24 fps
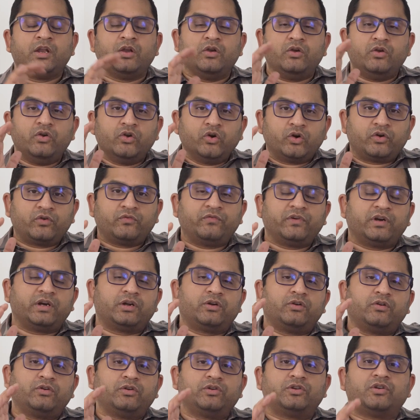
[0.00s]
look for a
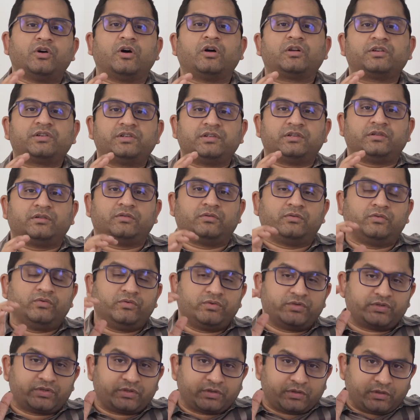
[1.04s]
good doctor
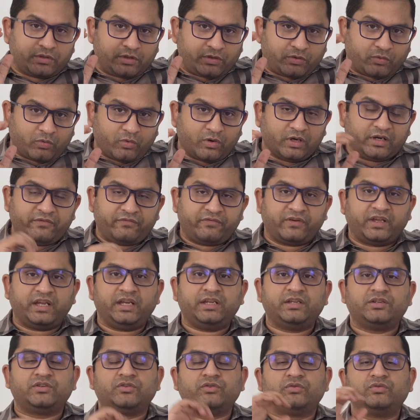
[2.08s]
who's
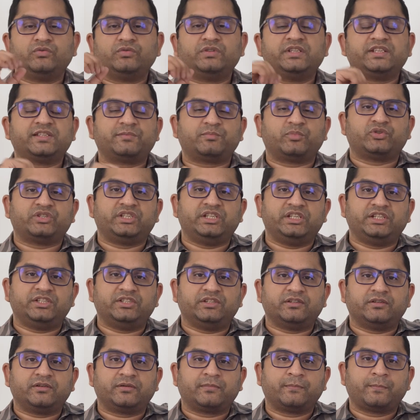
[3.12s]
qualified to do this
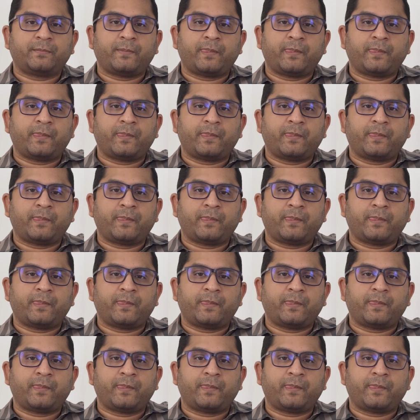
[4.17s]
procedure,